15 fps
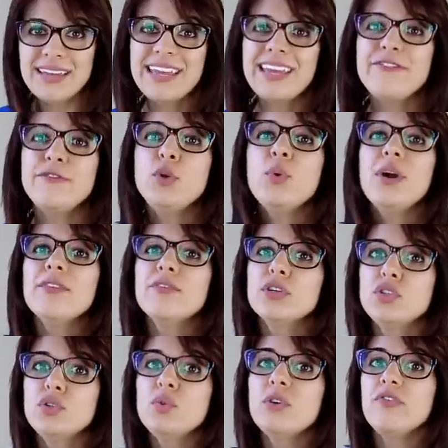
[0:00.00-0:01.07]
if you ever
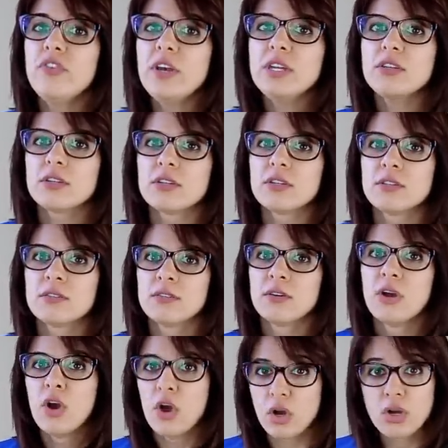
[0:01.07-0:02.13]
do offend her,
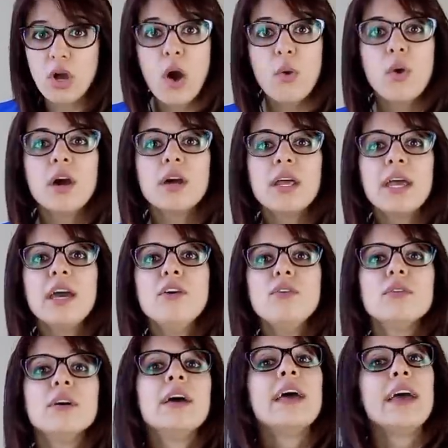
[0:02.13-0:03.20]
go on out